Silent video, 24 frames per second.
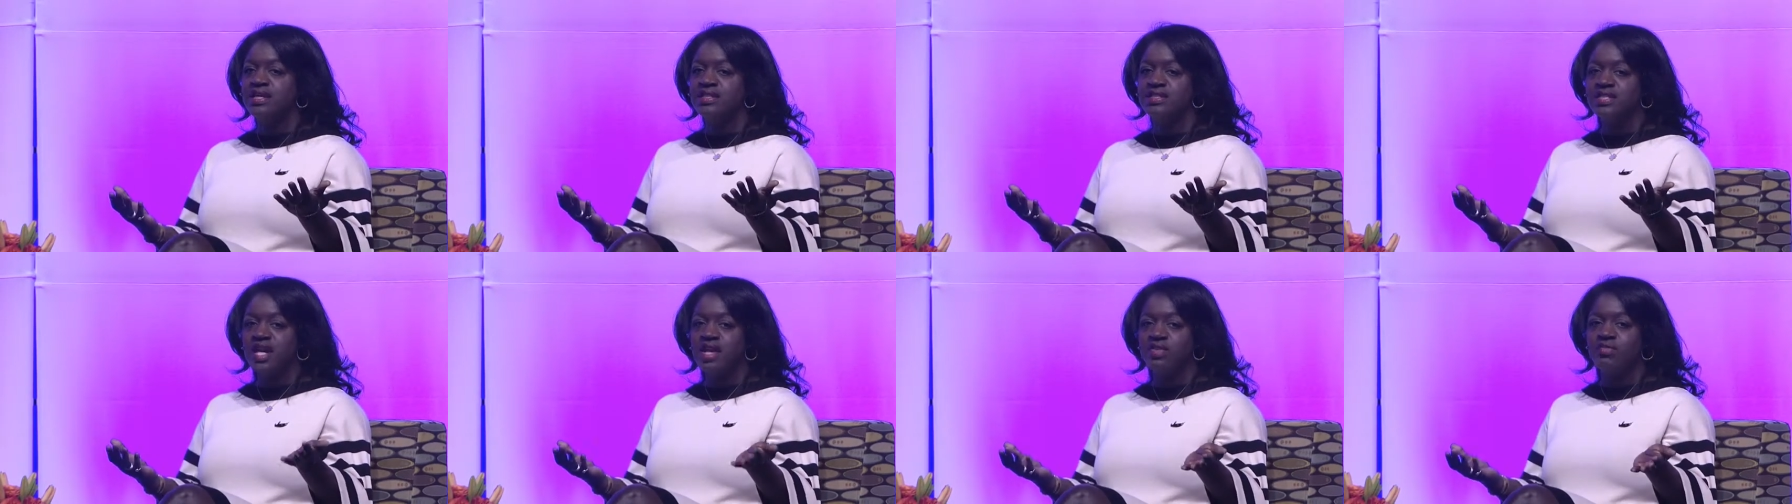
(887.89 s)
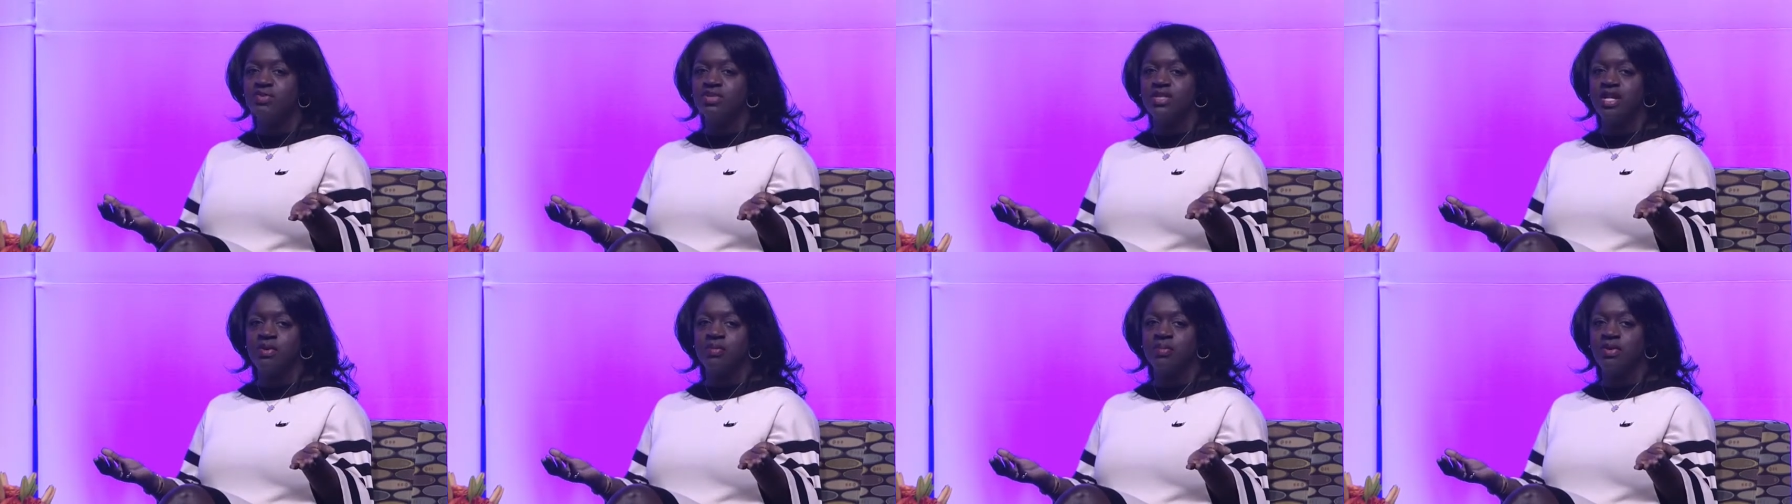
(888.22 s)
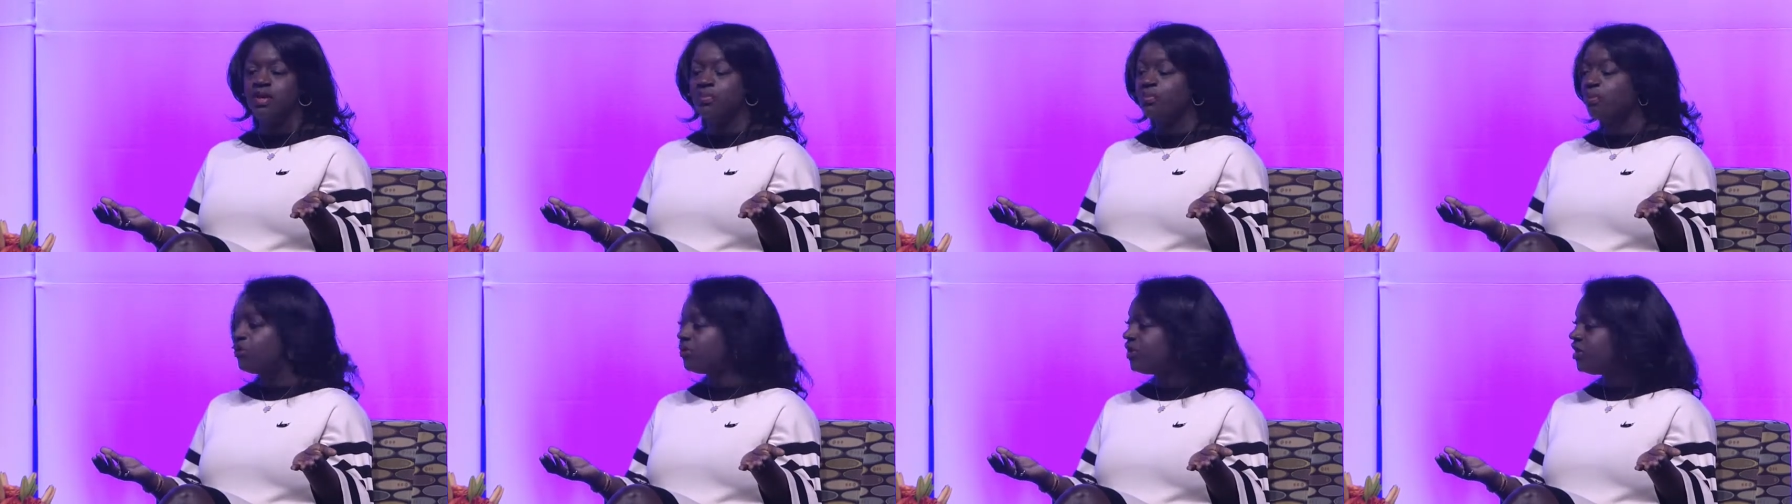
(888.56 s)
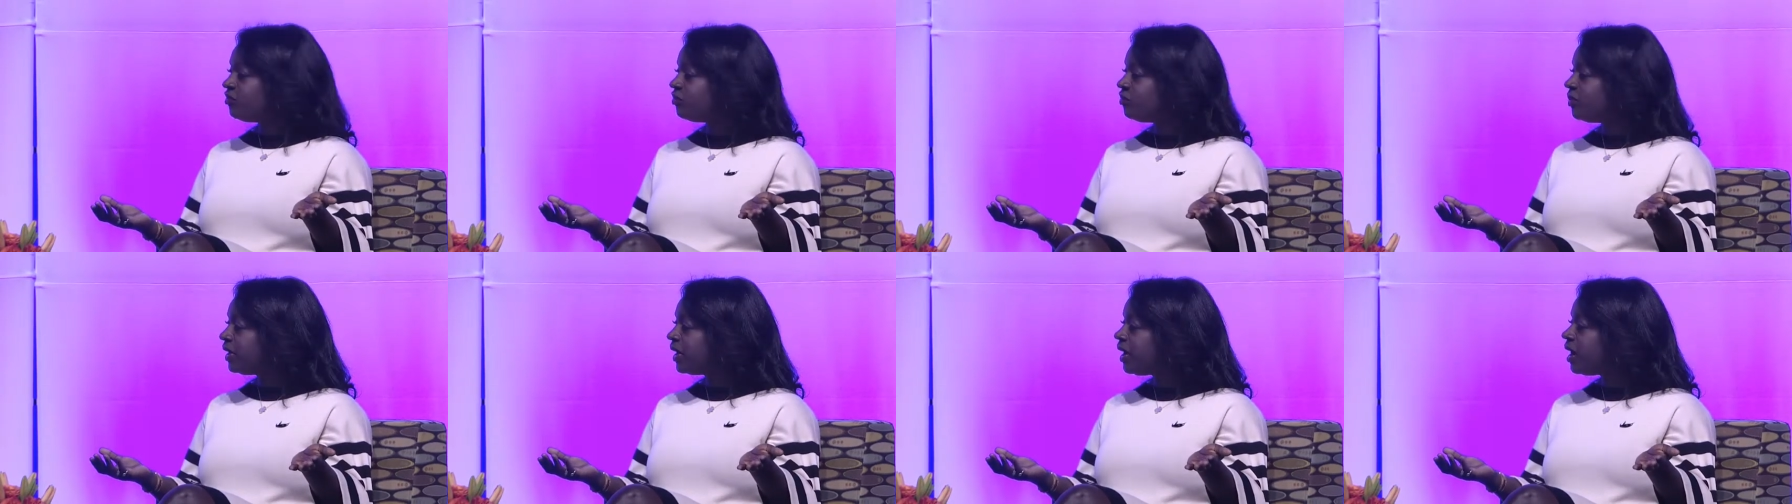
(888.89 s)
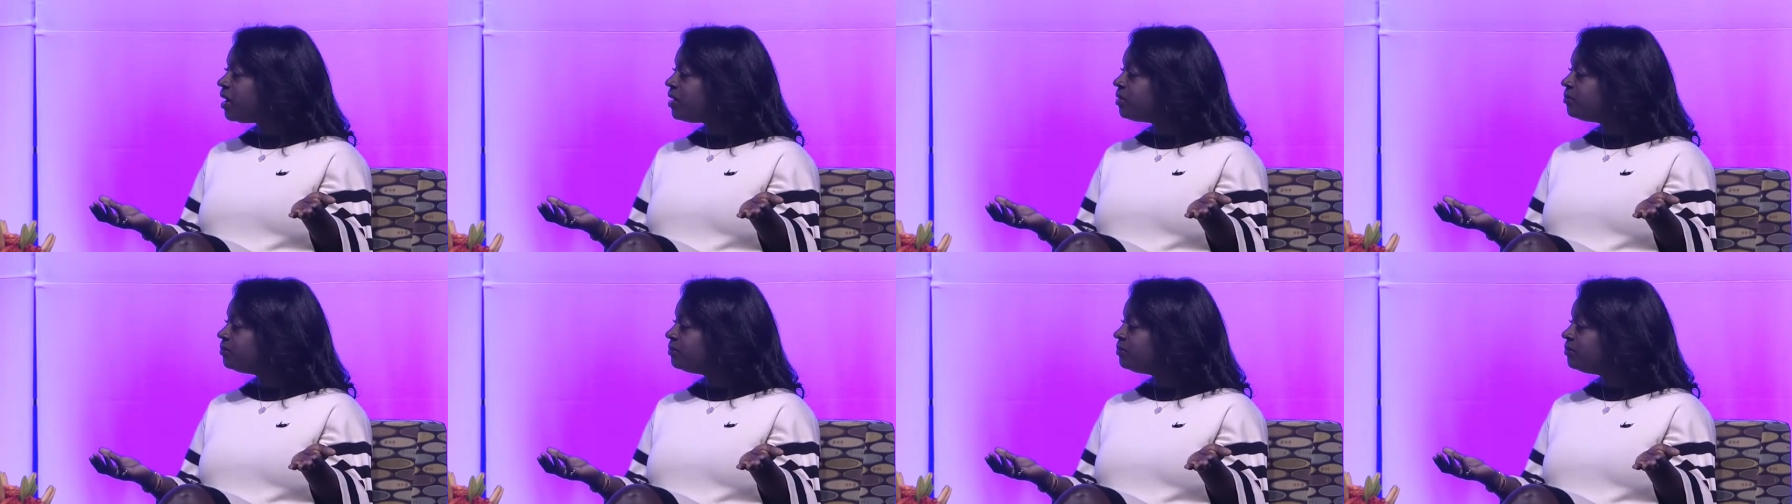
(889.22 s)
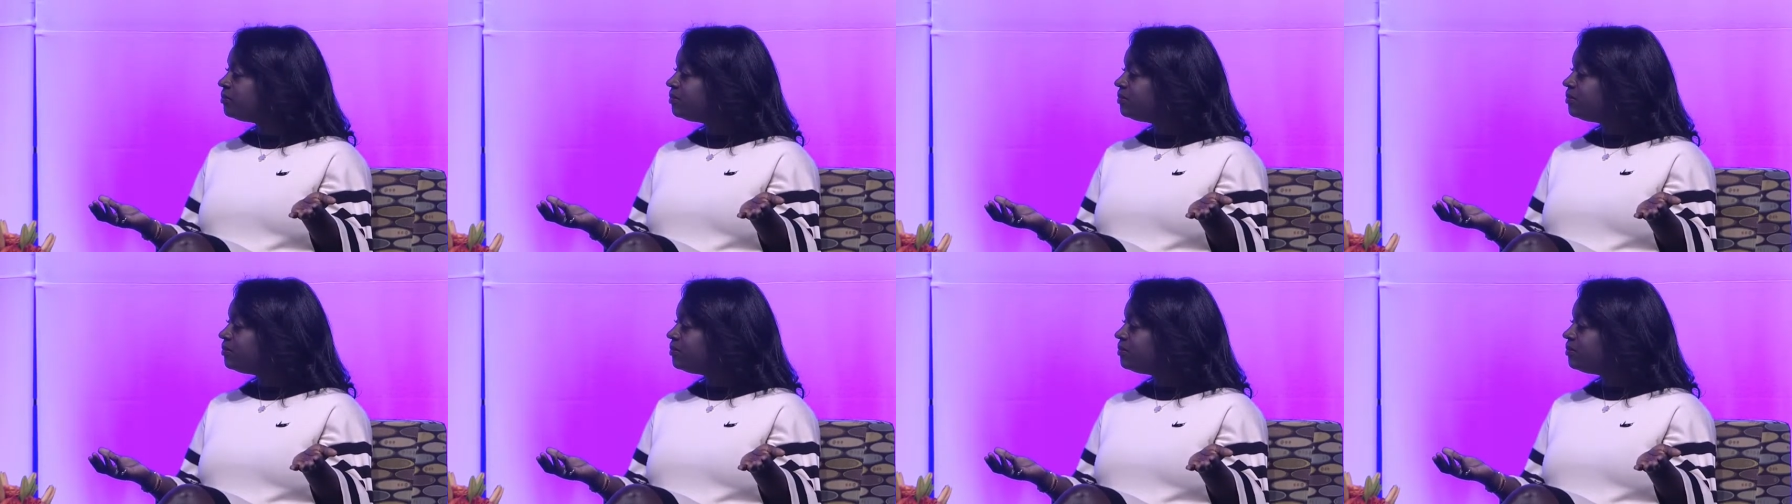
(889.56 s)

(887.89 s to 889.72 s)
is everyday people have become